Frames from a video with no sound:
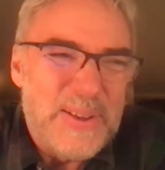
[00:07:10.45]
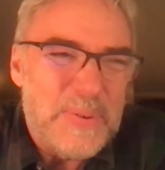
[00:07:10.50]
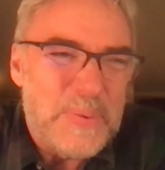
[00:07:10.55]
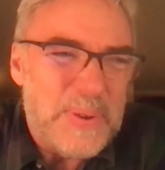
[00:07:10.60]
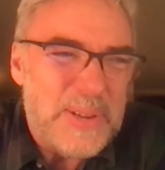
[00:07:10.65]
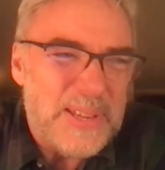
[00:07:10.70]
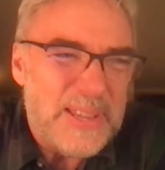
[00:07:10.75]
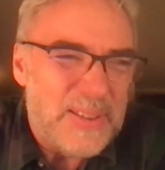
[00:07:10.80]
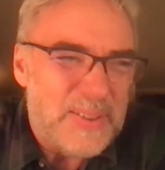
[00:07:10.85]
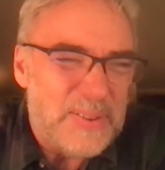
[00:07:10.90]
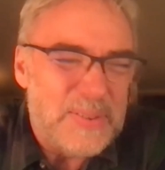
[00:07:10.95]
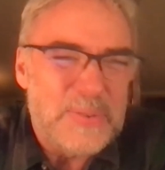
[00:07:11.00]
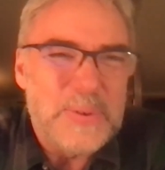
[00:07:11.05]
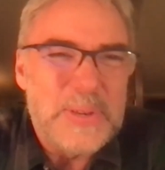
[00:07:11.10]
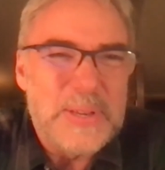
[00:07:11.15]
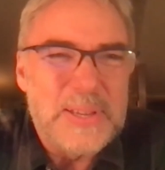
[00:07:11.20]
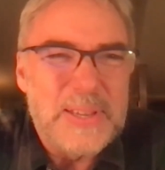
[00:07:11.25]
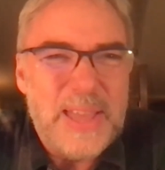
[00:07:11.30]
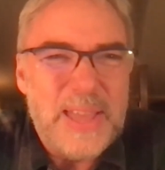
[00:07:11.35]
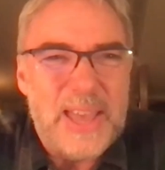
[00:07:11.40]
We
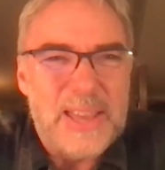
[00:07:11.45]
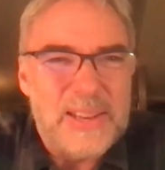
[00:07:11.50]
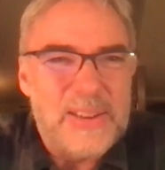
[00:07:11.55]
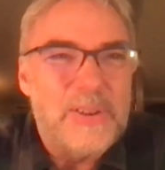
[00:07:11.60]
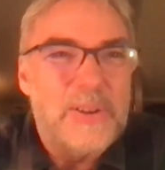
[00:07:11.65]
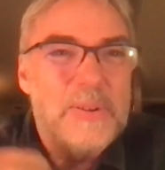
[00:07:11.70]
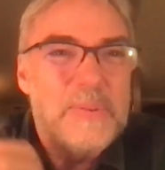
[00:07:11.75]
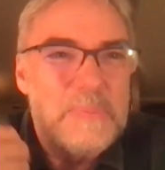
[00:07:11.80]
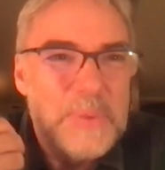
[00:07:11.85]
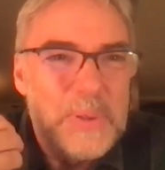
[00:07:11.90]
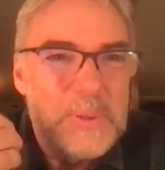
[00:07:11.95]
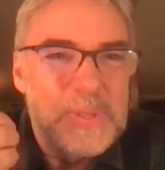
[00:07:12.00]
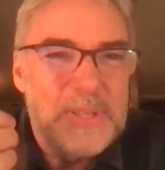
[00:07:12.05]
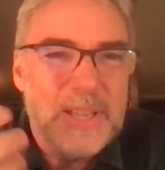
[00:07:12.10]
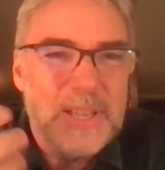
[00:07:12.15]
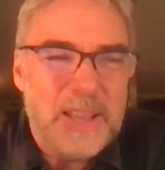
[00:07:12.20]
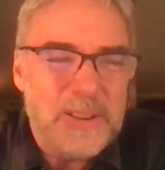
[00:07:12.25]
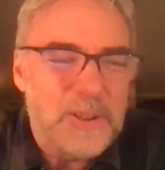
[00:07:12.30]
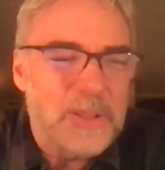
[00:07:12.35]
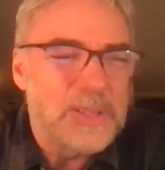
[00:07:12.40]
we had our
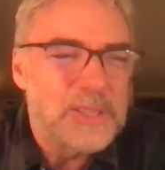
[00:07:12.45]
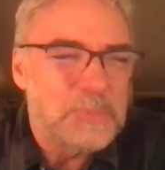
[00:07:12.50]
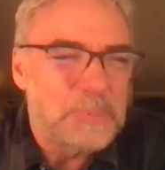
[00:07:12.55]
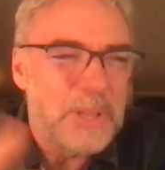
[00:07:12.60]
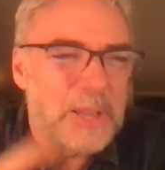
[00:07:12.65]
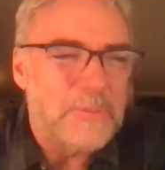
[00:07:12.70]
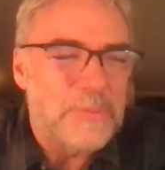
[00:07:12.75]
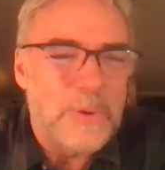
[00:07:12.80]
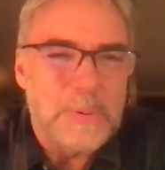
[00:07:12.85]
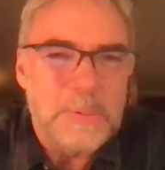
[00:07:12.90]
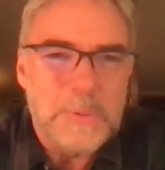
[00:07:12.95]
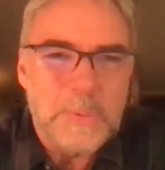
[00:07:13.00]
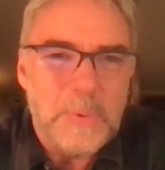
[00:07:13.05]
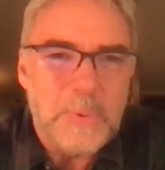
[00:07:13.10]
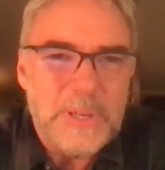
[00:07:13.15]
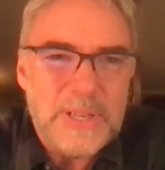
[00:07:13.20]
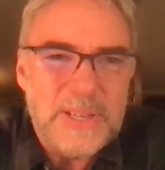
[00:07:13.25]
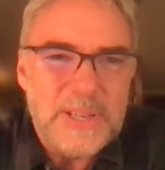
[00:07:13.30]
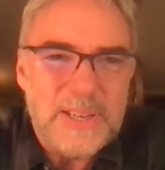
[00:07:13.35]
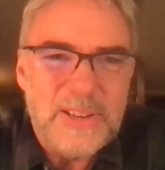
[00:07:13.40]
music on all these platforms, and
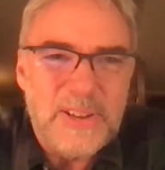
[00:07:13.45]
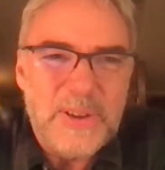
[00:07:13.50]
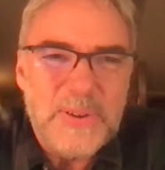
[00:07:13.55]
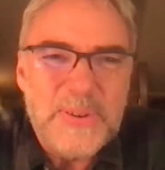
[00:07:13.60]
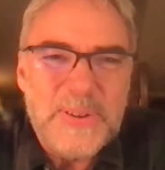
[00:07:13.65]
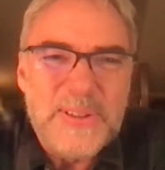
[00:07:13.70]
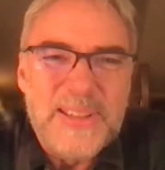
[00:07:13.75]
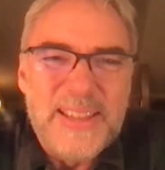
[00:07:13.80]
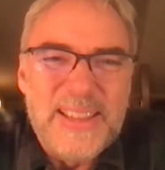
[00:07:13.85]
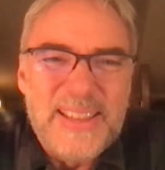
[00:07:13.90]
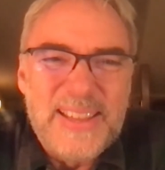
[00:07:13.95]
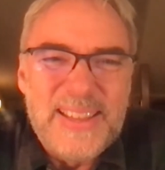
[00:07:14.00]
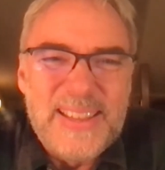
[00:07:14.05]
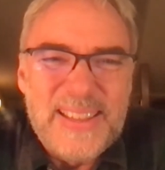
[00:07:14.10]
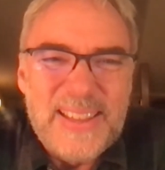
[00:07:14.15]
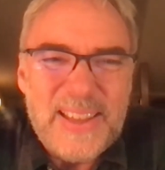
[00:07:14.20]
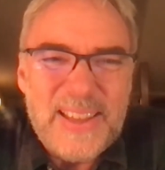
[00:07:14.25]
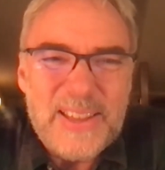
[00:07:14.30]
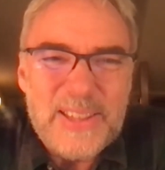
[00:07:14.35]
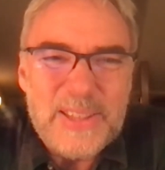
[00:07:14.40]
we didn't know
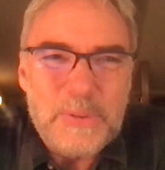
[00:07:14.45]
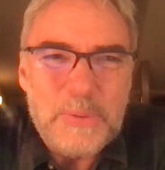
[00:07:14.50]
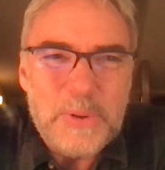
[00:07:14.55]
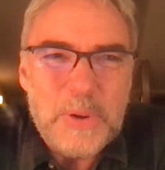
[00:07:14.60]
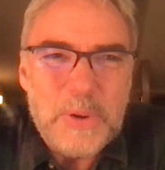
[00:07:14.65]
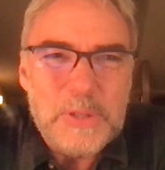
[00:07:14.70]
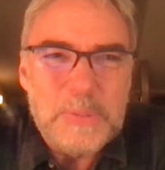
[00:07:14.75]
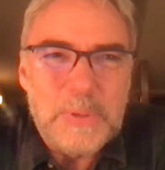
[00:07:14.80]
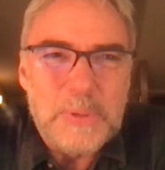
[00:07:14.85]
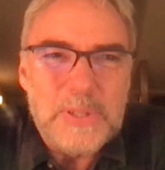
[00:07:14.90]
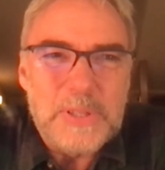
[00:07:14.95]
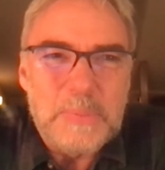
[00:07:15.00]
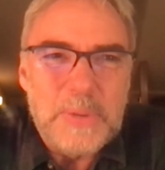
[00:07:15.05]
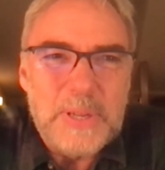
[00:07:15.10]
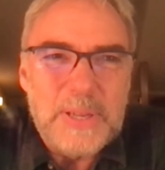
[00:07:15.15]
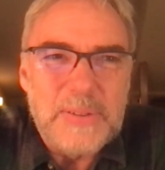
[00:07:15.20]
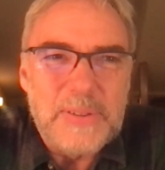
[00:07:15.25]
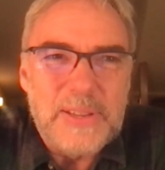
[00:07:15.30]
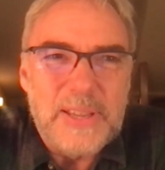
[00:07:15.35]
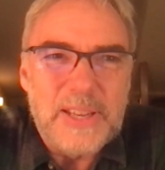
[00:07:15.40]
uh, that we were supposed to
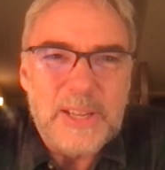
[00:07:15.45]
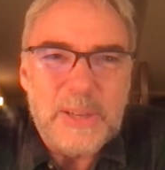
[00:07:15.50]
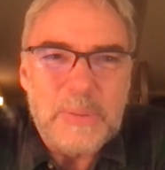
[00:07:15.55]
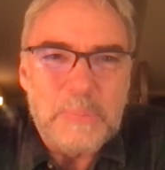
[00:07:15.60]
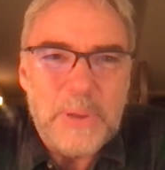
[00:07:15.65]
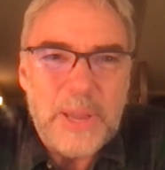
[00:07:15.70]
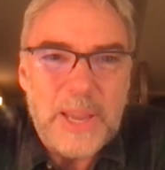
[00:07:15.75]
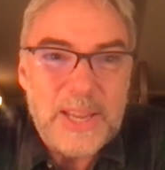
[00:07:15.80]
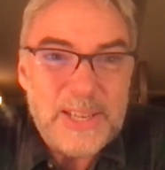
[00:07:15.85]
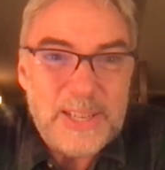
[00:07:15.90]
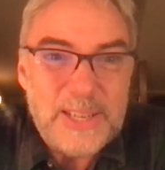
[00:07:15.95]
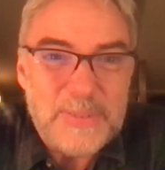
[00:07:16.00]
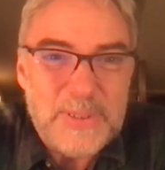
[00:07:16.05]
be getting paid.